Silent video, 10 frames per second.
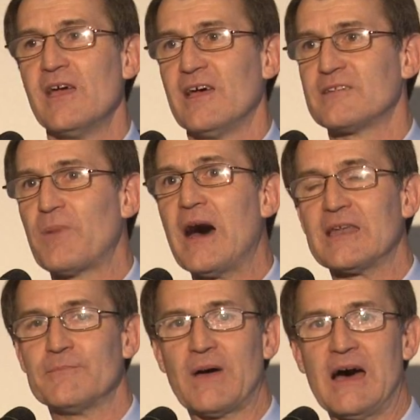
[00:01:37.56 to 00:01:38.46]
as
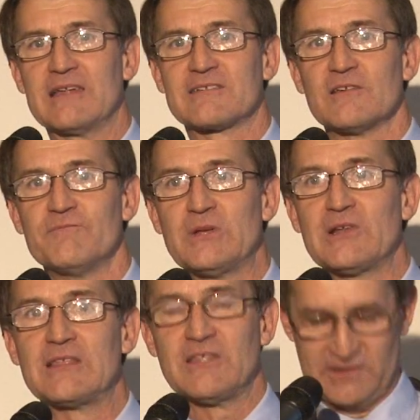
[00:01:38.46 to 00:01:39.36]
part and parcel of
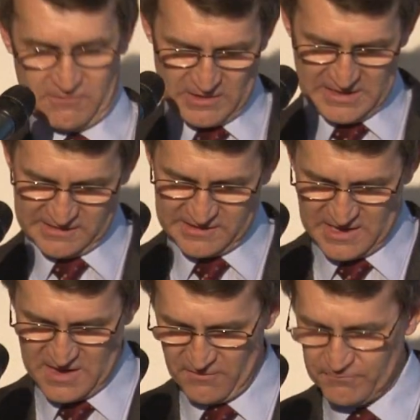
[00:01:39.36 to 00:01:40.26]
building this great
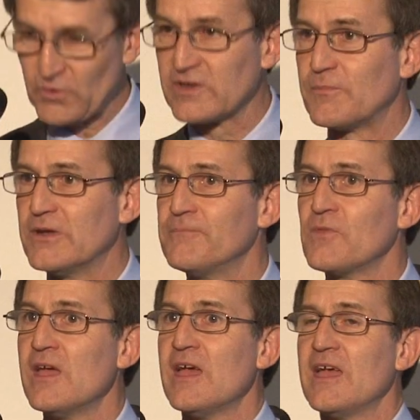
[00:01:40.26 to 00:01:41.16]
city of Brisbane
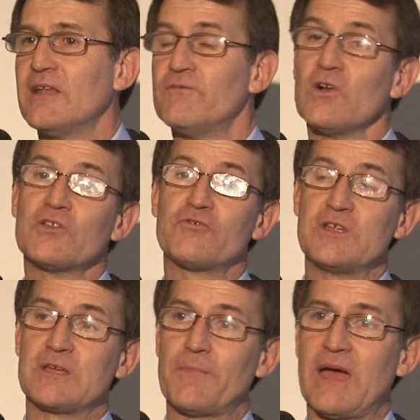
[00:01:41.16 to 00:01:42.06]
in voluntary
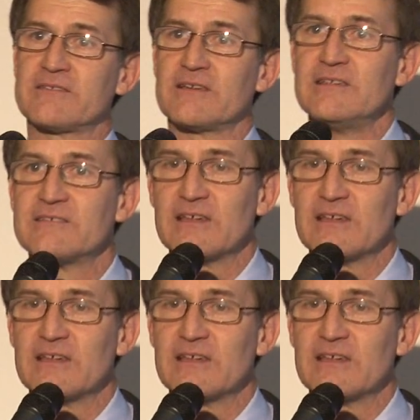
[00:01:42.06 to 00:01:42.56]
capacities,